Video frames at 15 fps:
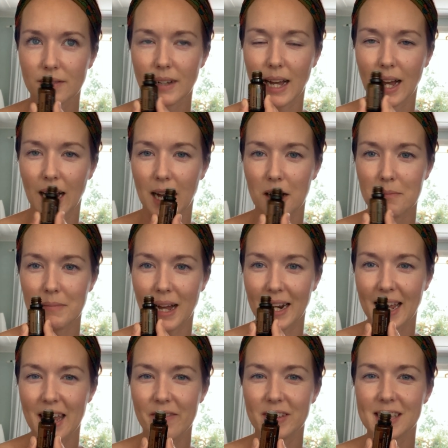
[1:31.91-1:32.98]
and
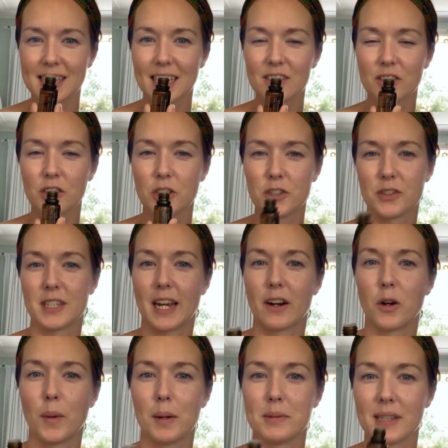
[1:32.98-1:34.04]
it even says on the
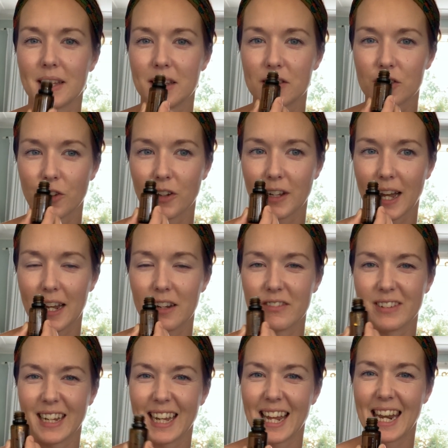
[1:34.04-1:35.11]
doTERRA website it's got kind of
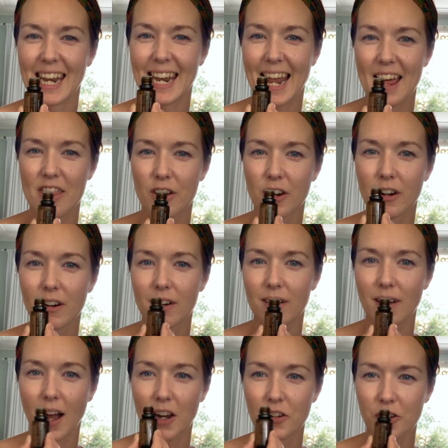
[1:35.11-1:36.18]
like a leather
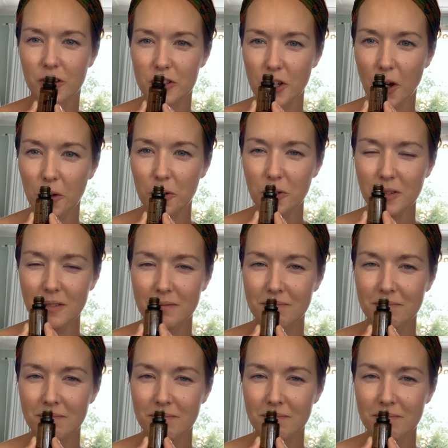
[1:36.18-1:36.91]
undertone.